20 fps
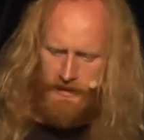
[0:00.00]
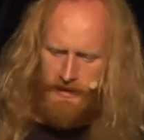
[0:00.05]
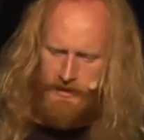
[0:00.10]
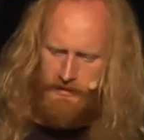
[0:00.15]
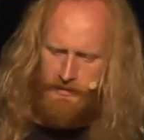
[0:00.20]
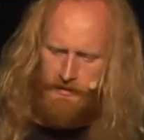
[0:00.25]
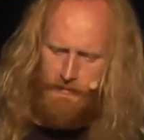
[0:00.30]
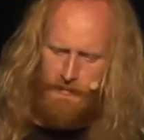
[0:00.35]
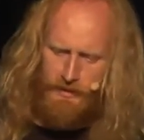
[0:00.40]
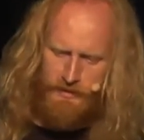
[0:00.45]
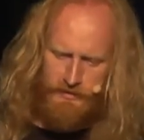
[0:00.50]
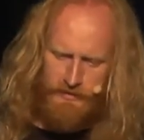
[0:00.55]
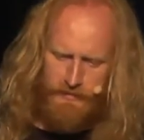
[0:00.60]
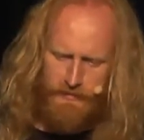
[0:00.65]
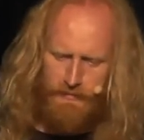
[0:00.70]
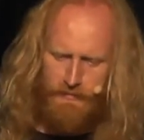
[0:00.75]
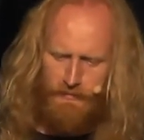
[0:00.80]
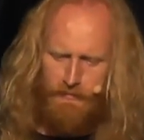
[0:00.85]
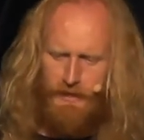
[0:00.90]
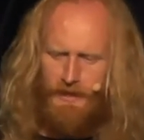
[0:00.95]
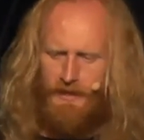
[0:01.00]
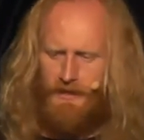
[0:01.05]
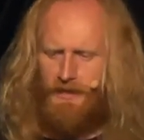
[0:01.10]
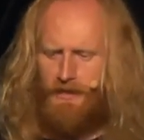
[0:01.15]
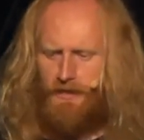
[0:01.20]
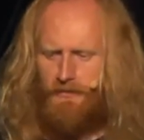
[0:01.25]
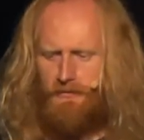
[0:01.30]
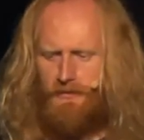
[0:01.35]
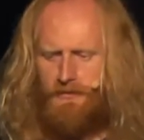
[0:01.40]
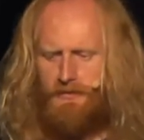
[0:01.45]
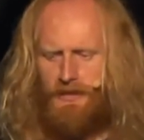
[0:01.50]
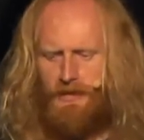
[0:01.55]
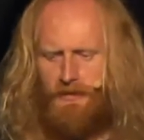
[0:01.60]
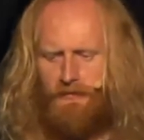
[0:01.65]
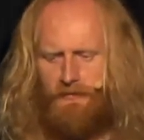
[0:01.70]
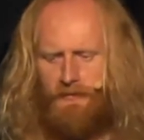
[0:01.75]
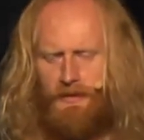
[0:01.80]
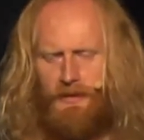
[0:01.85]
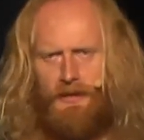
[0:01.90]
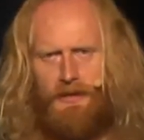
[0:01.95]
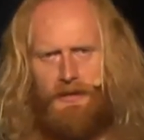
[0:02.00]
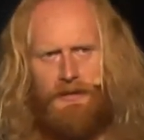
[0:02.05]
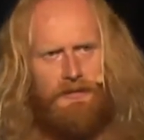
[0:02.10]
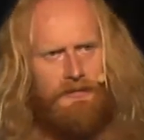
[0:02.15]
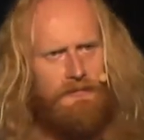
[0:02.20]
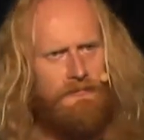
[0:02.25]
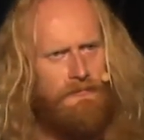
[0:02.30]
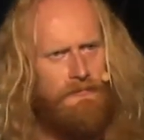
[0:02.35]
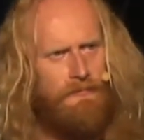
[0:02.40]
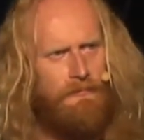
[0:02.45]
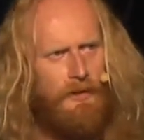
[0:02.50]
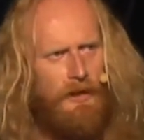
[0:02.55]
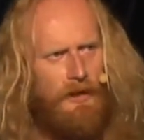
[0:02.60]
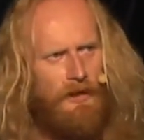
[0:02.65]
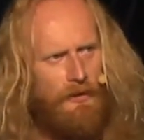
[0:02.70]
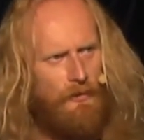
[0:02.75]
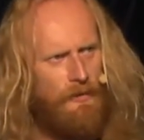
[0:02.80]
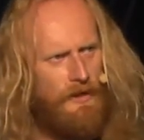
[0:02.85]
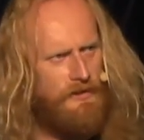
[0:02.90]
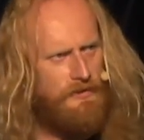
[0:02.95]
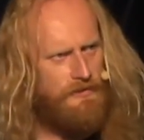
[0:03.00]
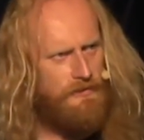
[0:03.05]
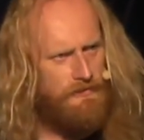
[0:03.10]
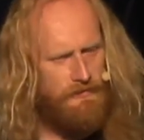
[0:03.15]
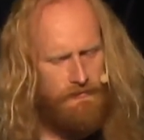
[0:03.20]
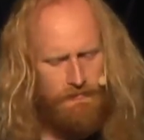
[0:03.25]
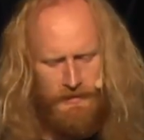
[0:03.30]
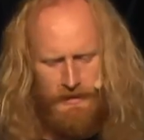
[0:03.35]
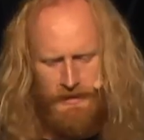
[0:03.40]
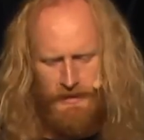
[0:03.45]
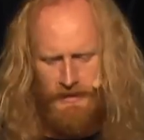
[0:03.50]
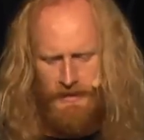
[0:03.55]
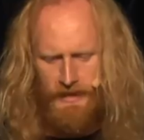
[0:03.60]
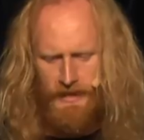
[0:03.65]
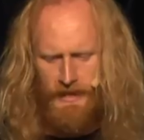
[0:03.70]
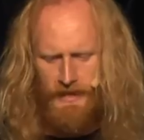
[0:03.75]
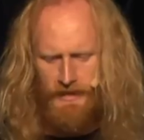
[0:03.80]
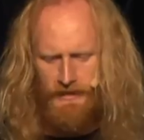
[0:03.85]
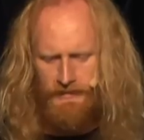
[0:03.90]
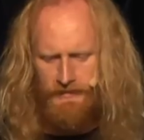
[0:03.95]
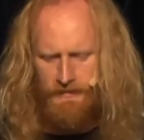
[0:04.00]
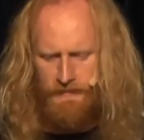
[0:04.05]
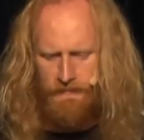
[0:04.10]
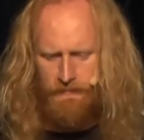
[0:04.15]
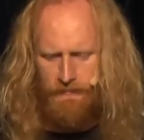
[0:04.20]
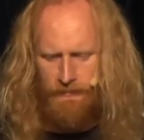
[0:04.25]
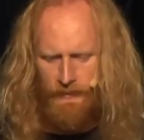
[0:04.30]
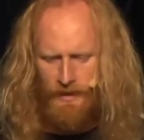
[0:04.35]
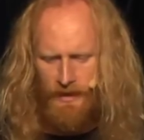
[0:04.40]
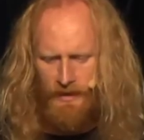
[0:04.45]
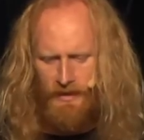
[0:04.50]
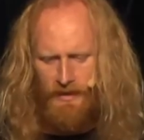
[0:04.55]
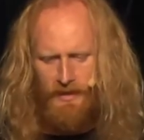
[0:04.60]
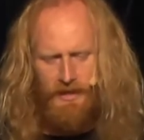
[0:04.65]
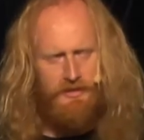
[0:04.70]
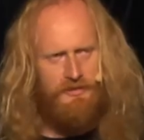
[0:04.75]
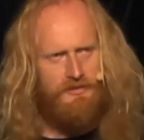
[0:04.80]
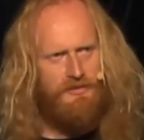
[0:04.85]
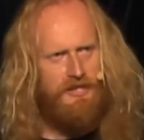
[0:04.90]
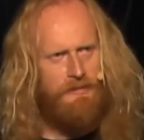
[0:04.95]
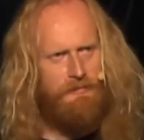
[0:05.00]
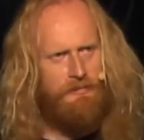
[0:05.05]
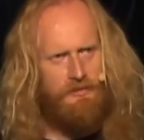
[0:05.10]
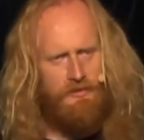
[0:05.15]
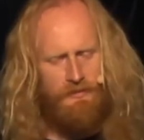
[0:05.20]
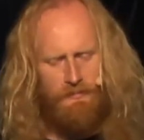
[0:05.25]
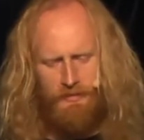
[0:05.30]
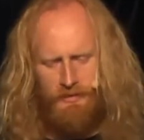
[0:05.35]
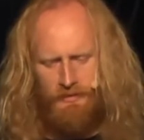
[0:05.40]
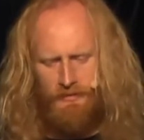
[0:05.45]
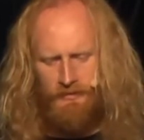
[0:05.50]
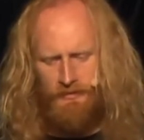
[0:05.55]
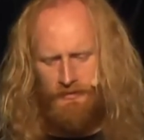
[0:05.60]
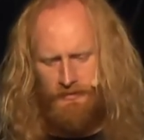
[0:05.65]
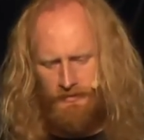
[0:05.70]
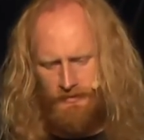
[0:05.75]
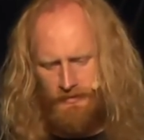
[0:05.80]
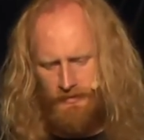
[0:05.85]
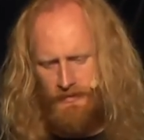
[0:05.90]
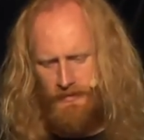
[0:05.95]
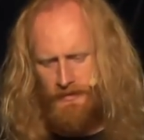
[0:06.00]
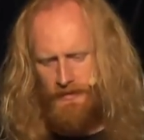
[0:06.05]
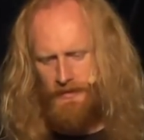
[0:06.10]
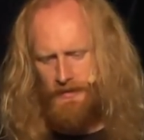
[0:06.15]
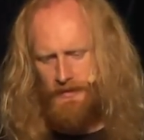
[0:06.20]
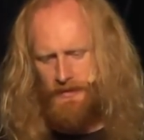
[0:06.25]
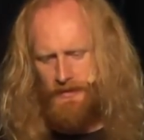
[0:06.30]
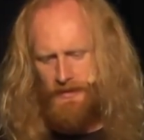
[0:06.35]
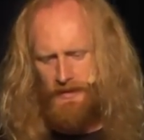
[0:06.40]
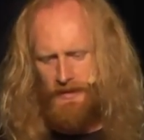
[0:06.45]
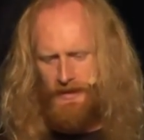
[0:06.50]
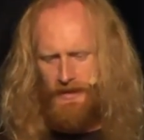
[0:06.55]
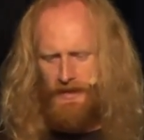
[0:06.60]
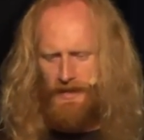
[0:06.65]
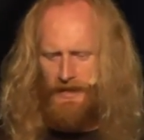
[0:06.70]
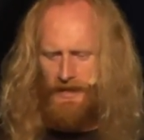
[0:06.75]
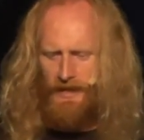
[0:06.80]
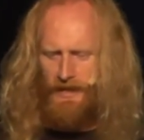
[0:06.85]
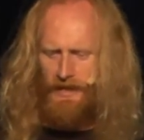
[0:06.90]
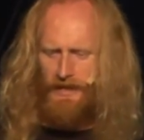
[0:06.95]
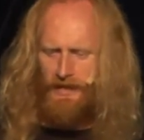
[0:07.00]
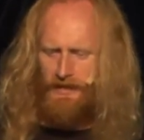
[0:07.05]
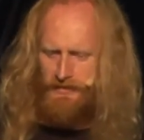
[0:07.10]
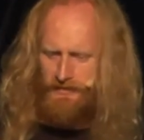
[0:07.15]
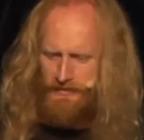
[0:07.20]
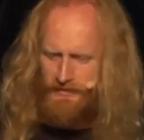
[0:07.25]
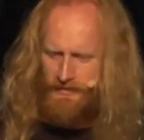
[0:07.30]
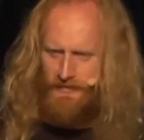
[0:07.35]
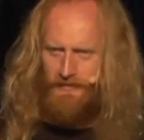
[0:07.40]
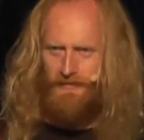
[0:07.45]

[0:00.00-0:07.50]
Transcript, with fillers: As I mentioned, many countries have uh, bio waste ready at hand. It's cheaper to produce, and